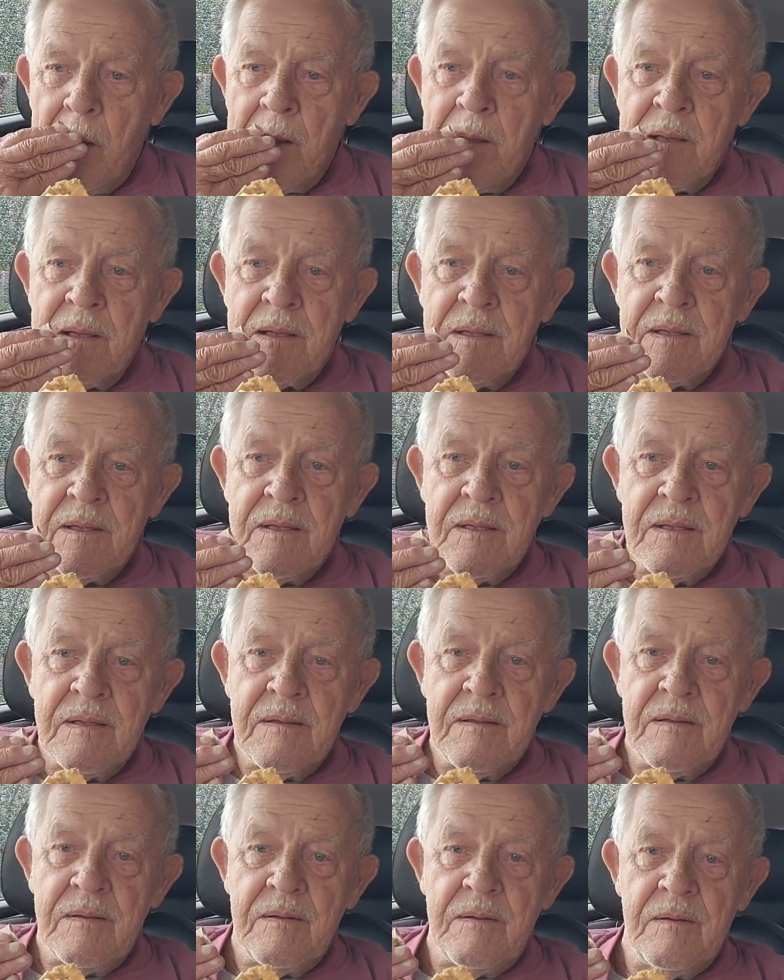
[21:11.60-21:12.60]

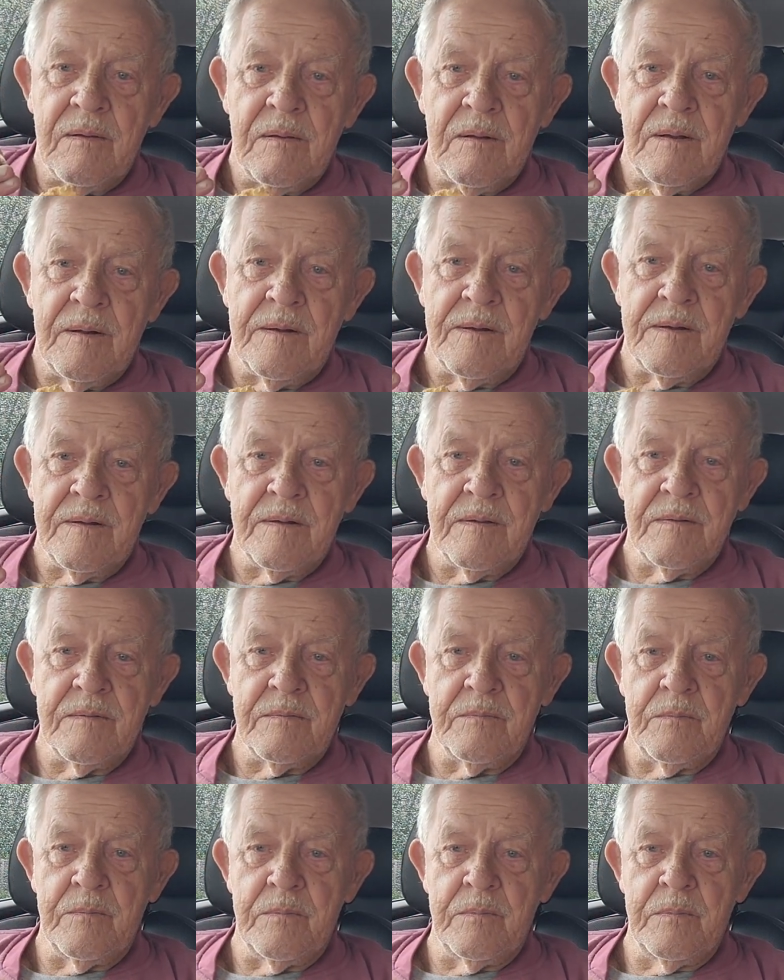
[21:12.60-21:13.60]

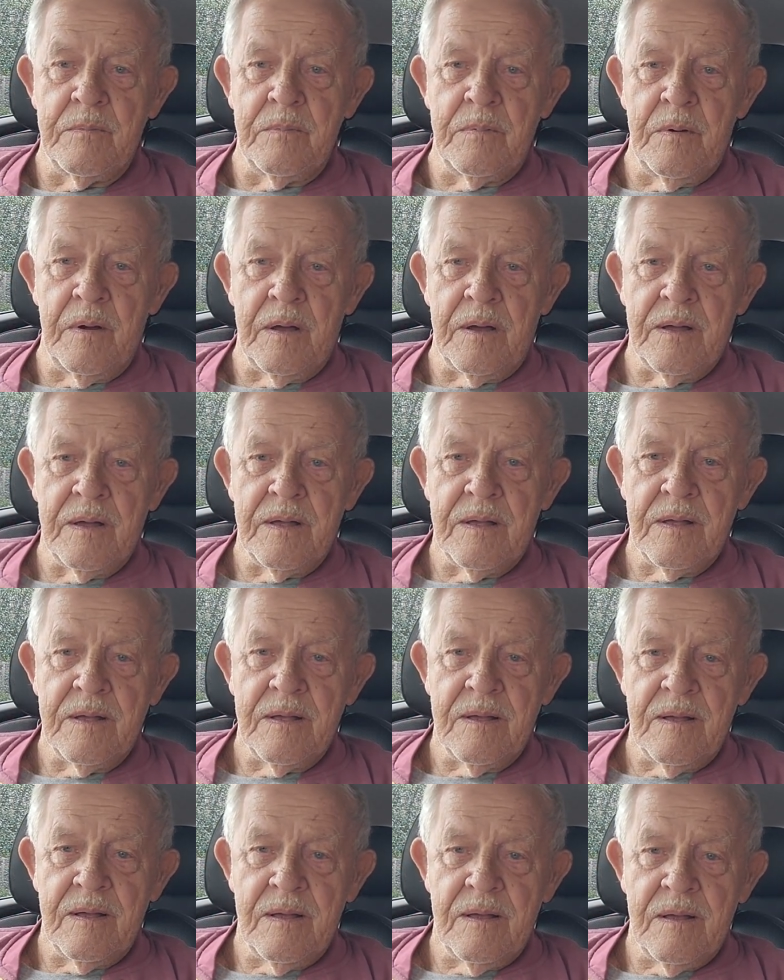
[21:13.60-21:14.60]

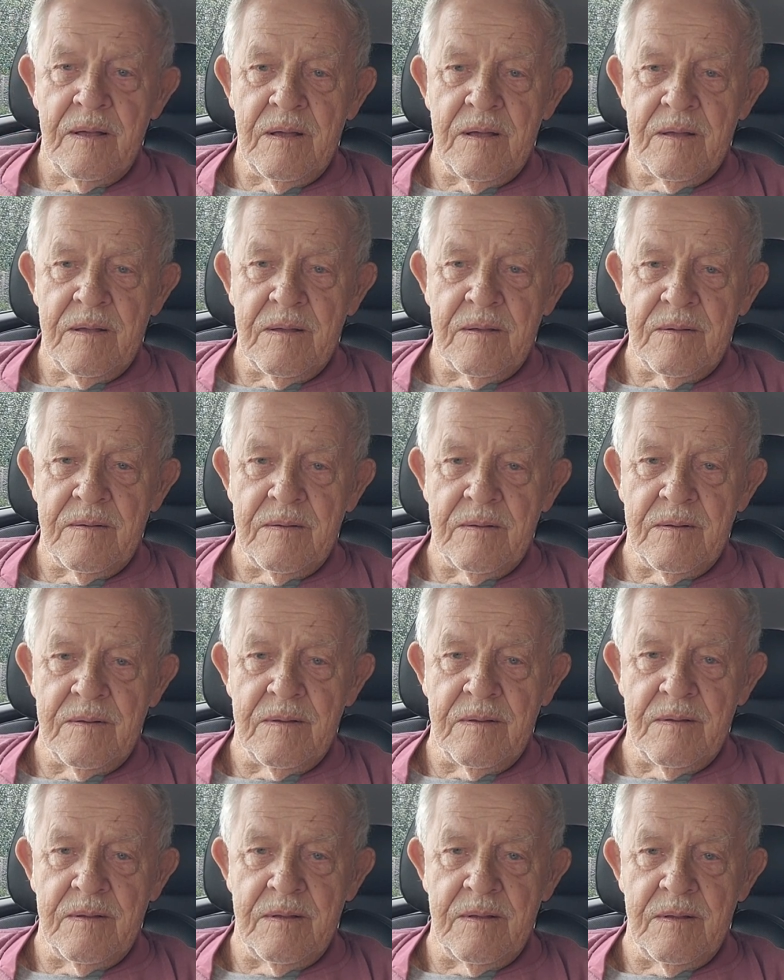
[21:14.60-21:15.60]

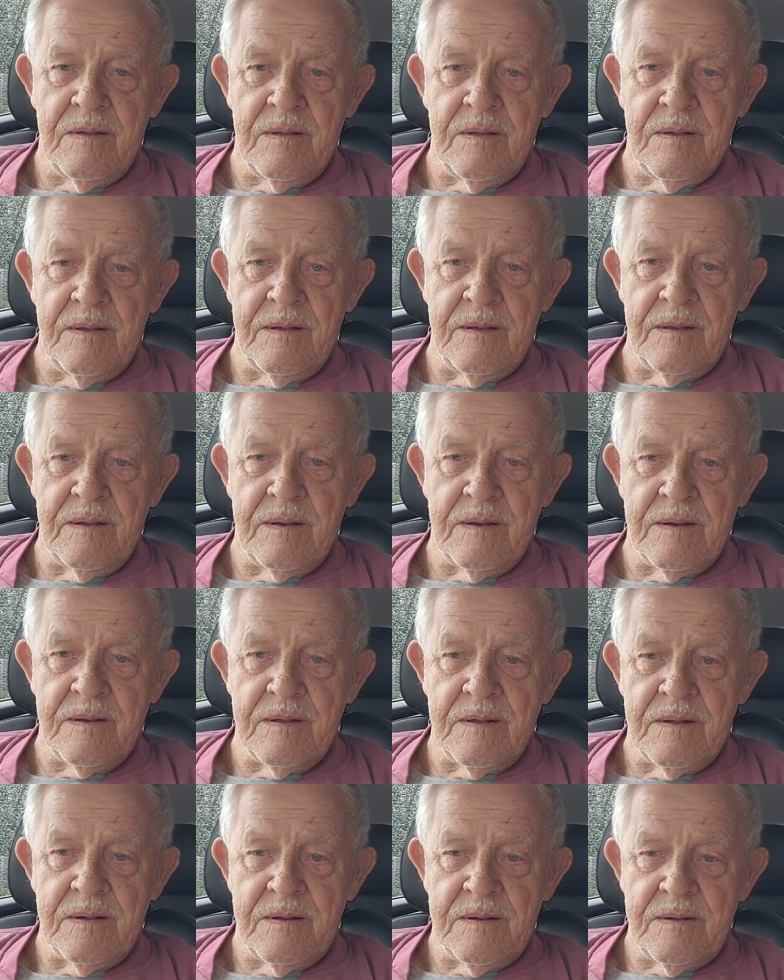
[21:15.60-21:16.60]

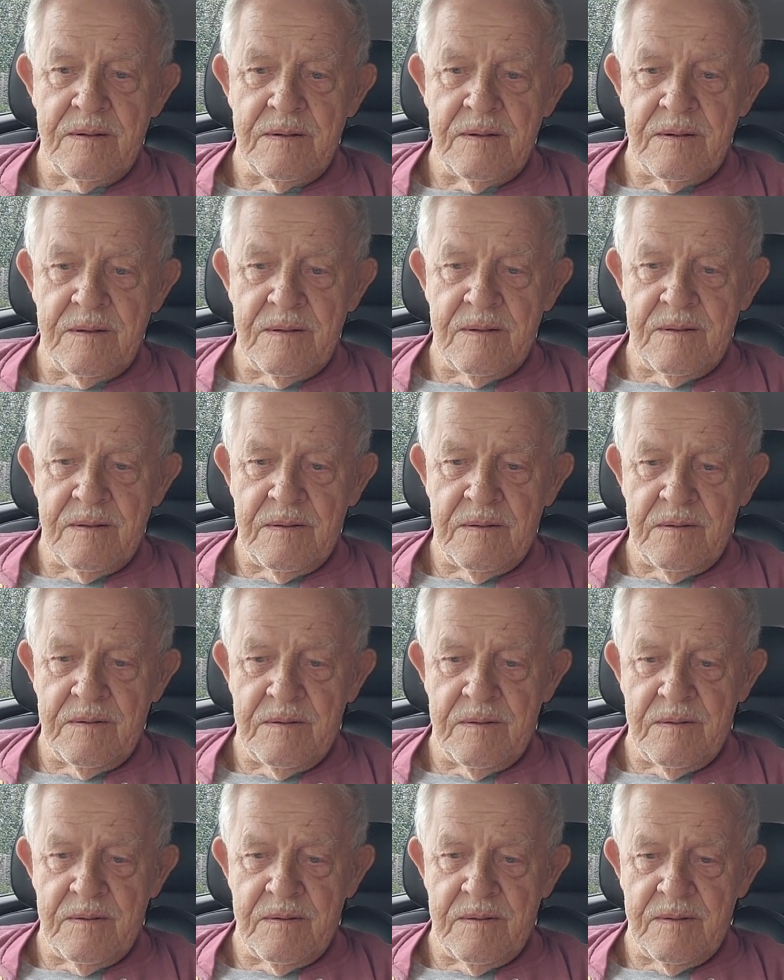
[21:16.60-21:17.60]

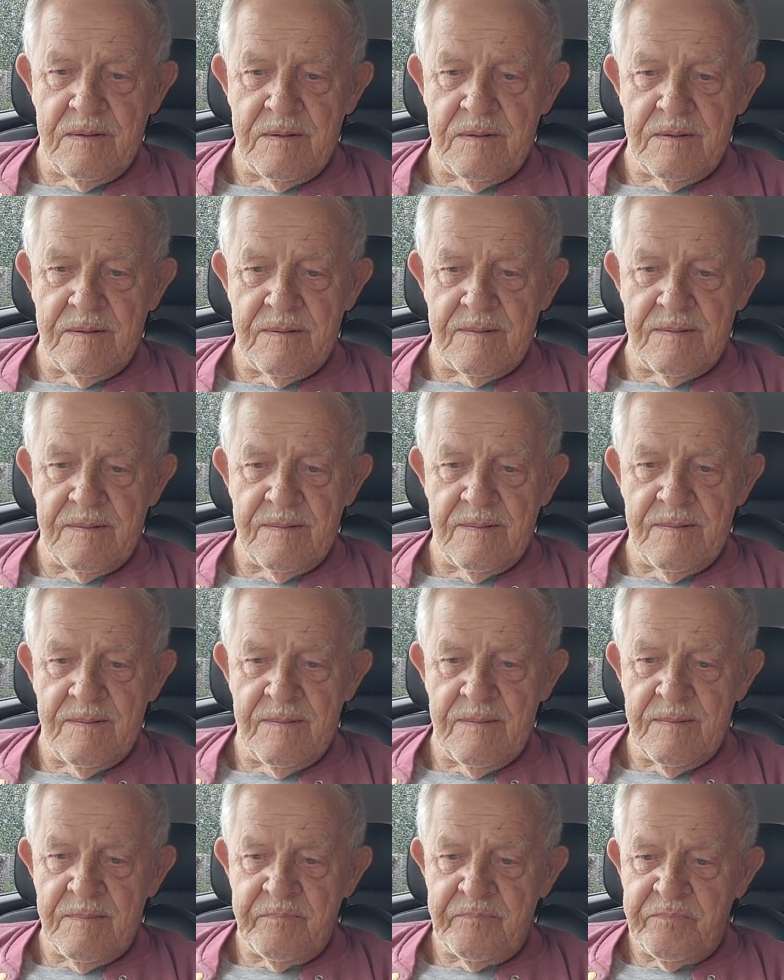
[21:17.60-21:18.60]

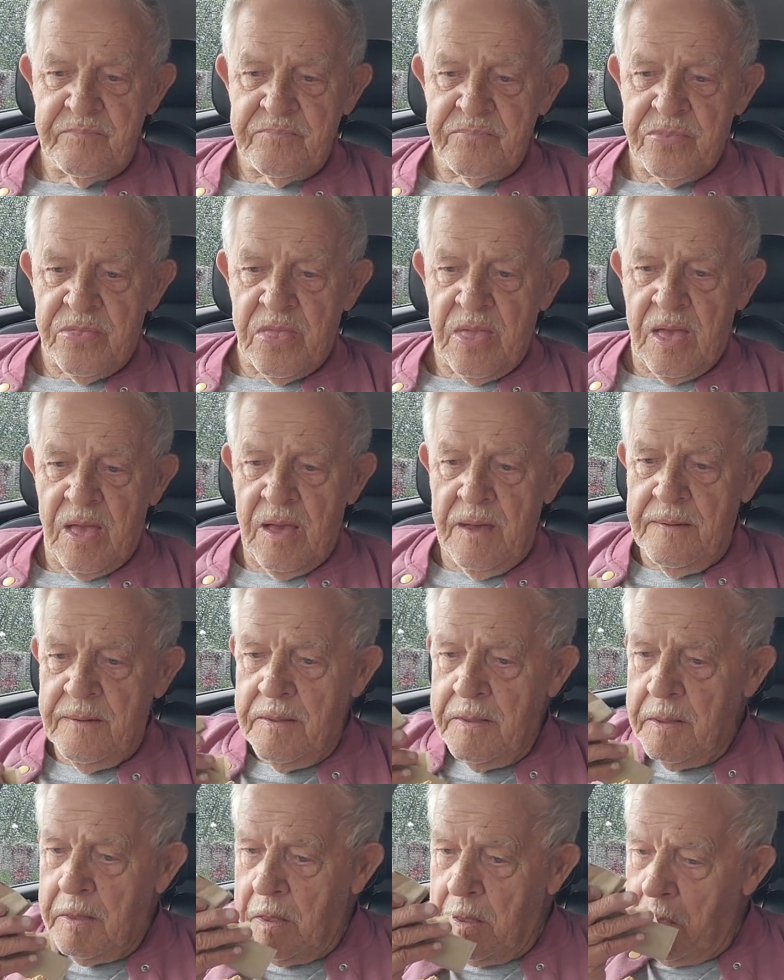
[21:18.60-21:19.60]
(silent)